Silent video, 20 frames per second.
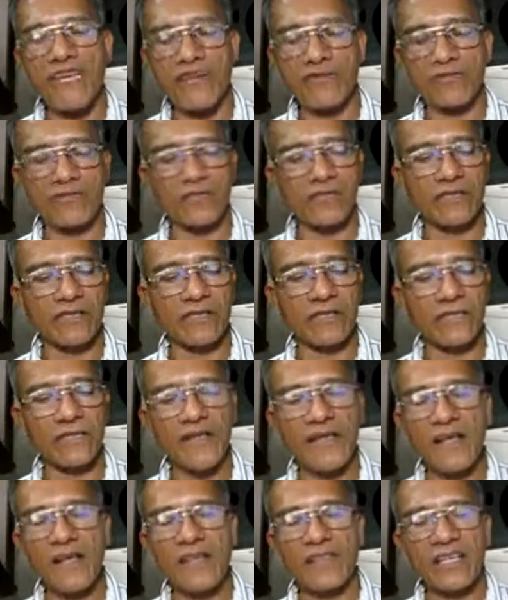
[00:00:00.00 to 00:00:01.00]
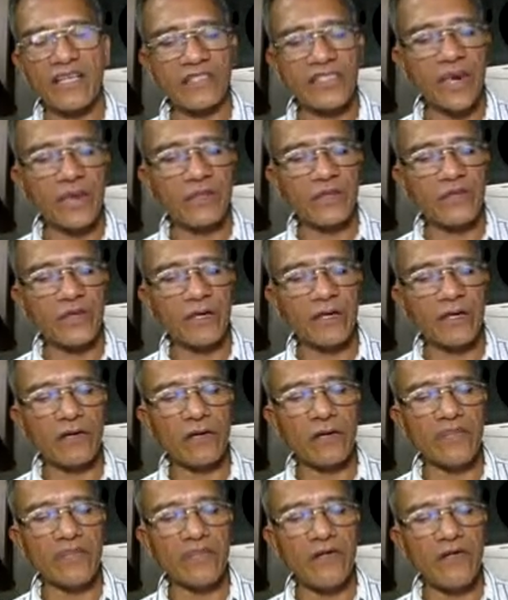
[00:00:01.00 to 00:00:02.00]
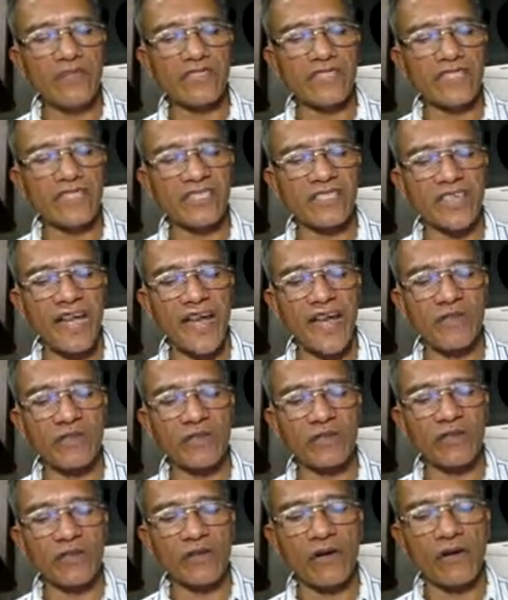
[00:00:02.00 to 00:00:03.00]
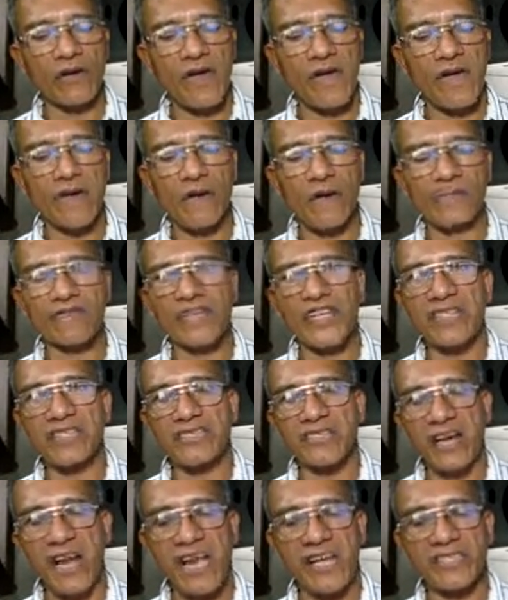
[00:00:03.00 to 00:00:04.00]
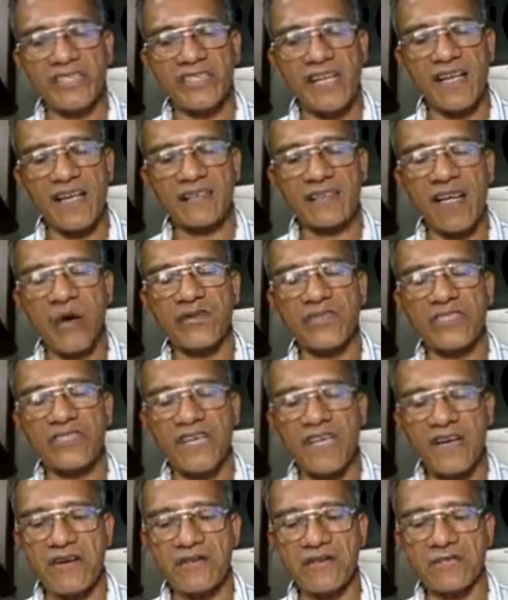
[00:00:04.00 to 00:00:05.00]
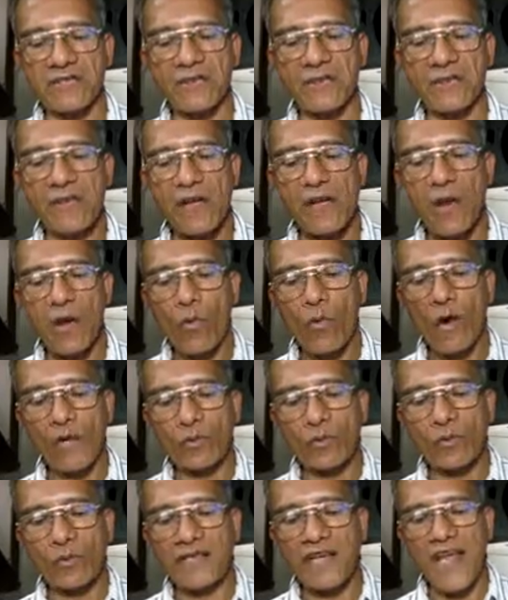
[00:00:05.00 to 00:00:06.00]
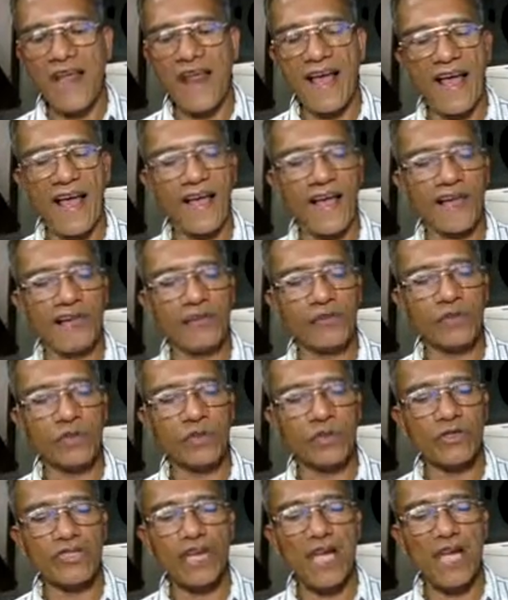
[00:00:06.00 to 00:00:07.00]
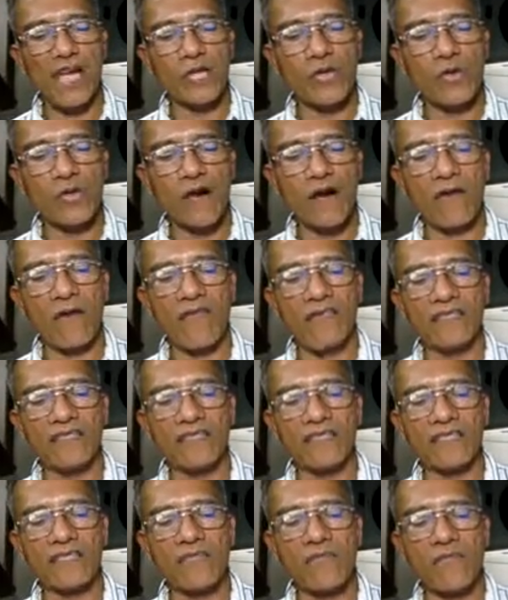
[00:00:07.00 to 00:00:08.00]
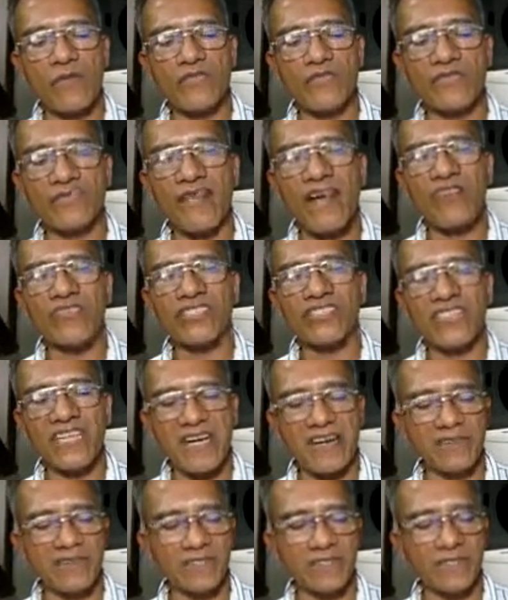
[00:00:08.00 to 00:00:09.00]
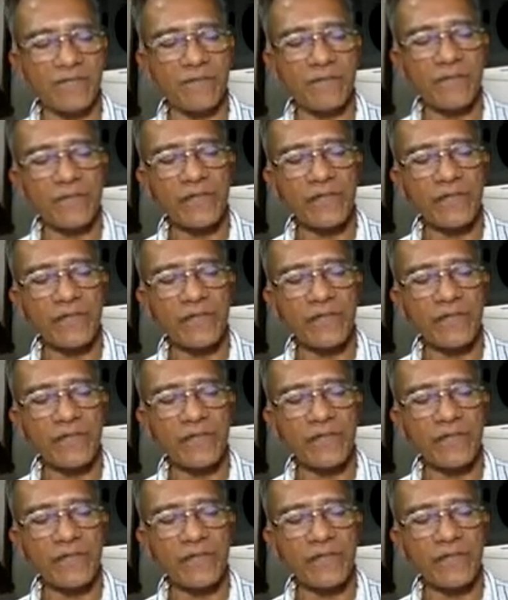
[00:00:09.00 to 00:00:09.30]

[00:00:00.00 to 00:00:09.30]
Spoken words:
years. The chapter refers 6 times to the reign of Jesus lasting 1,000 years. What would God have to say to convince us that he means 1,000 years?